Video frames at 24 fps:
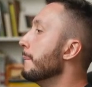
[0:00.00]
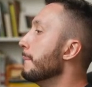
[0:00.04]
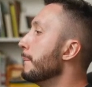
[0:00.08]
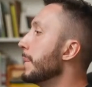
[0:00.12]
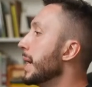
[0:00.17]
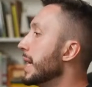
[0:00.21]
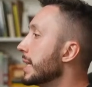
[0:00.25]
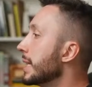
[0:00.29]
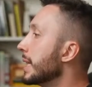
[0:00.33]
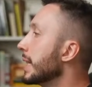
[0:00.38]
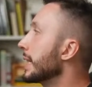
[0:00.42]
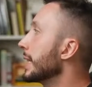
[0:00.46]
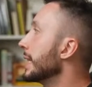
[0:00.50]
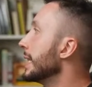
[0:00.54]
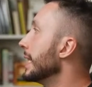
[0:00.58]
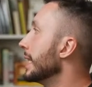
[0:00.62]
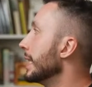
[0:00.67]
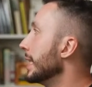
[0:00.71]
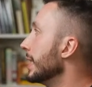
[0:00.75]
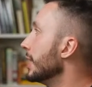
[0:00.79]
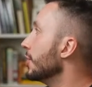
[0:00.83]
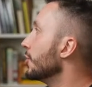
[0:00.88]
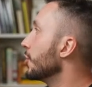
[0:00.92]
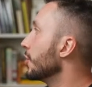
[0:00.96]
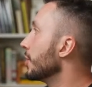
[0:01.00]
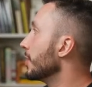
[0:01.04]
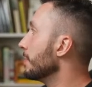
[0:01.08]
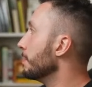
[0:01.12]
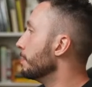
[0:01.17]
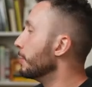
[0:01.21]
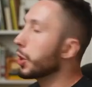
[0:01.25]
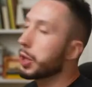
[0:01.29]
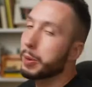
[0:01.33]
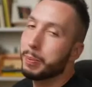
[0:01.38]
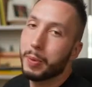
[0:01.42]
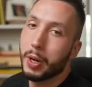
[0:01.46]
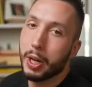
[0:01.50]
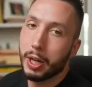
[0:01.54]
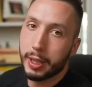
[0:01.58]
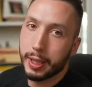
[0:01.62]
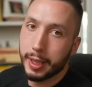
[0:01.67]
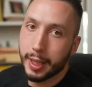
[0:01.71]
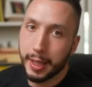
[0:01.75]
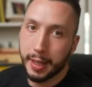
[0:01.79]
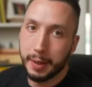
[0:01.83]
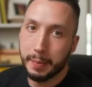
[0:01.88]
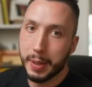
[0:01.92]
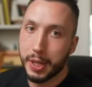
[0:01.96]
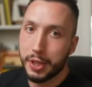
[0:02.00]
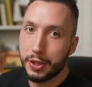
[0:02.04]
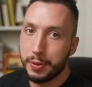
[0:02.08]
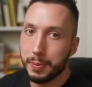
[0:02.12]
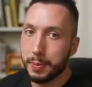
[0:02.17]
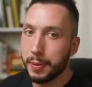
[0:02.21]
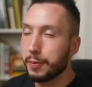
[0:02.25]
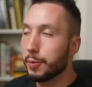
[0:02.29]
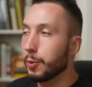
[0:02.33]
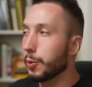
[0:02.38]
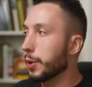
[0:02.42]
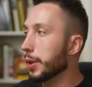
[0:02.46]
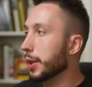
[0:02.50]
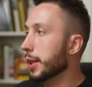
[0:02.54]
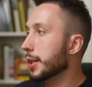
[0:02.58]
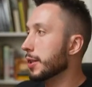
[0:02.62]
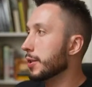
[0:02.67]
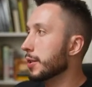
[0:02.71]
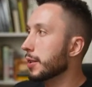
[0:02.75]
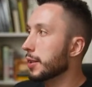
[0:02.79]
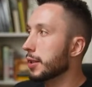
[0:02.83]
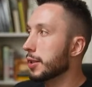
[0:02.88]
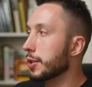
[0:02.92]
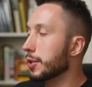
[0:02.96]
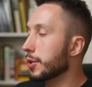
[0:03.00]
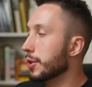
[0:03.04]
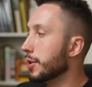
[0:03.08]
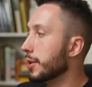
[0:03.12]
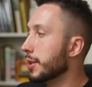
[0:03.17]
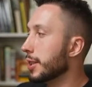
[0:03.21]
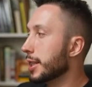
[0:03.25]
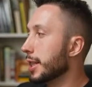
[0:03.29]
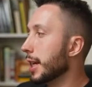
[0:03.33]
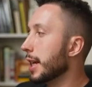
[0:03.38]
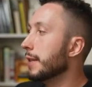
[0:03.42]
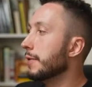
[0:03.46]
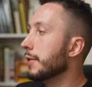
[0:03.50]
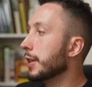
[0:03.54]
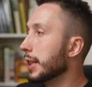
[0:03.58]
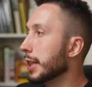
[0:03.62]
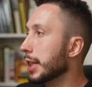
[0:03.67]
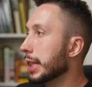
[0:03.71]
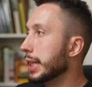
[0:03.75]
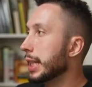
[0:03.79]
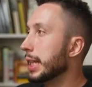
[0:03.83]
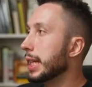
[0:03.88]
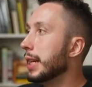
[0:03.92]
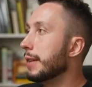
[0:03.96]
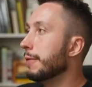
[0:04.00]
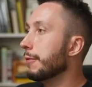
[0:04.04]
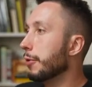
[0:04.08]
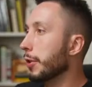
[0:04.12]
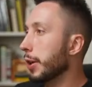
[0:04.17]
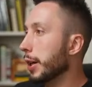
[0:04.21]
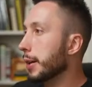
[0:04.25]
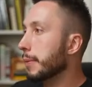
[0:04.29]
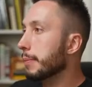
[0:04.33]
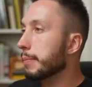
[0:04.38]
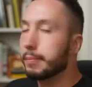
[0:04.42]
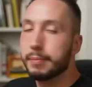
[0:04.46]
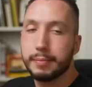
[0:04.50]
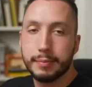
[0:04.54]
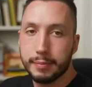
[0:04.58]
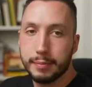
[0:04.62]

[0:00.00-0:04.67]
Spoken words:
basically each bookmark that I mentioned before that is saving the keyframe